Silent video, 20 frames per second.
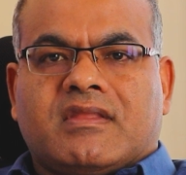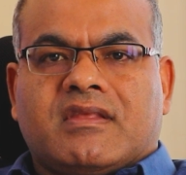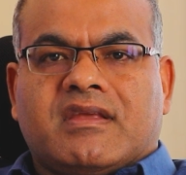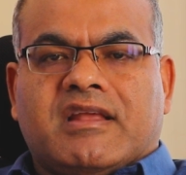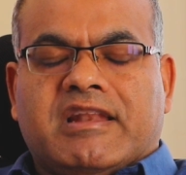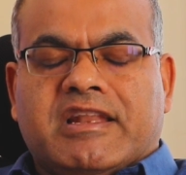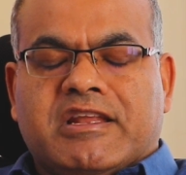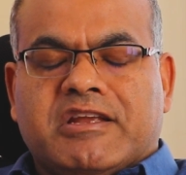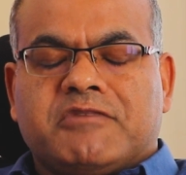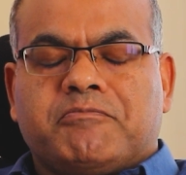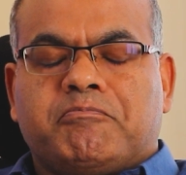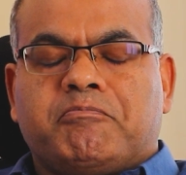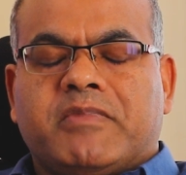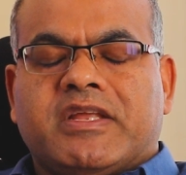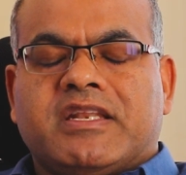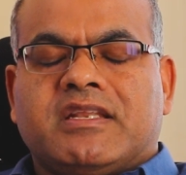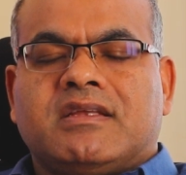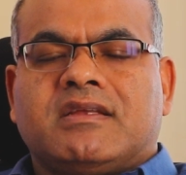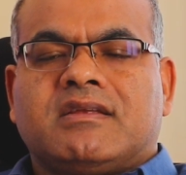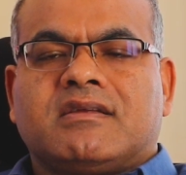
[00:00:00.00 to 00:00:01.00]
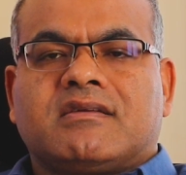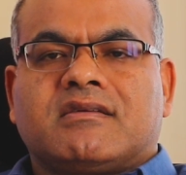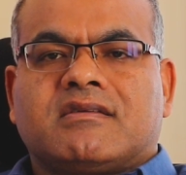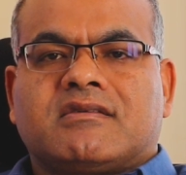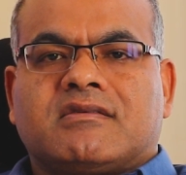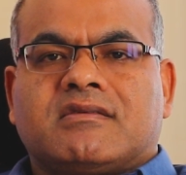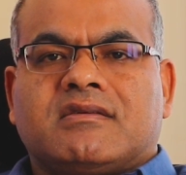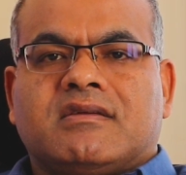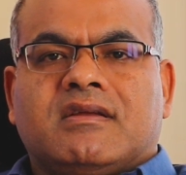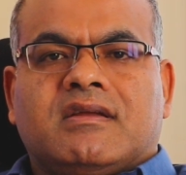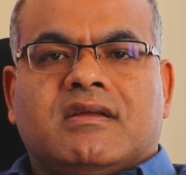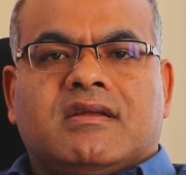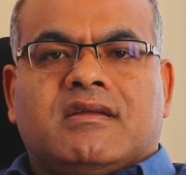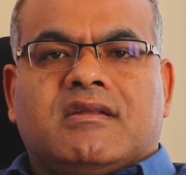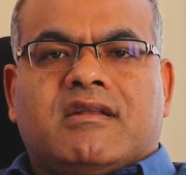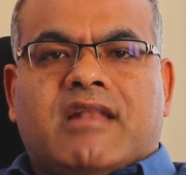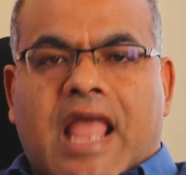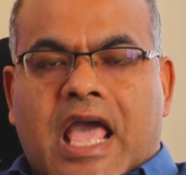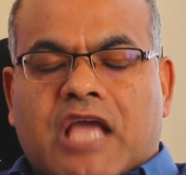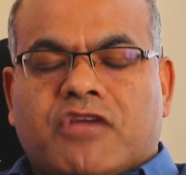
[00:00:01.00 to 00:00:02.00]
I learned many
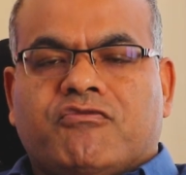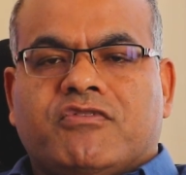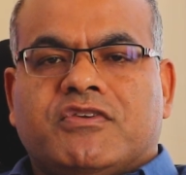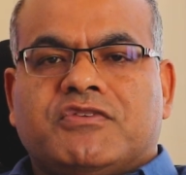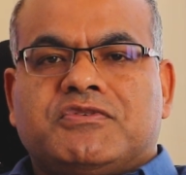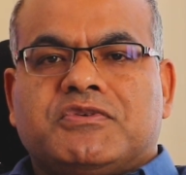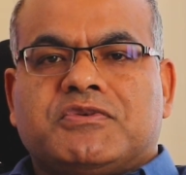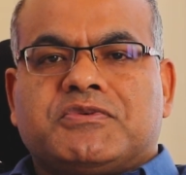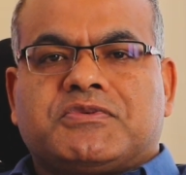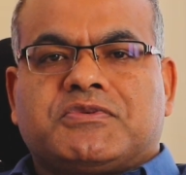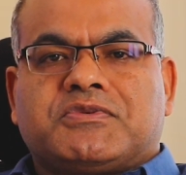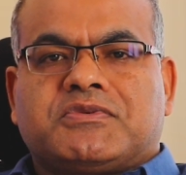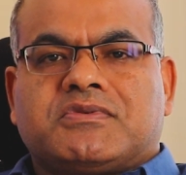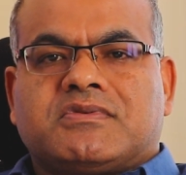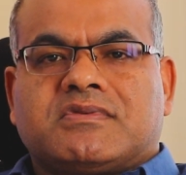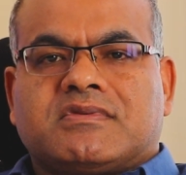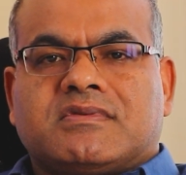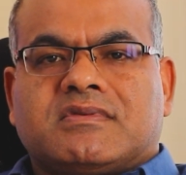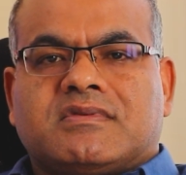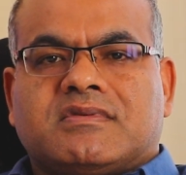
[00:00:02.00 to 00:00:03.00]
languages,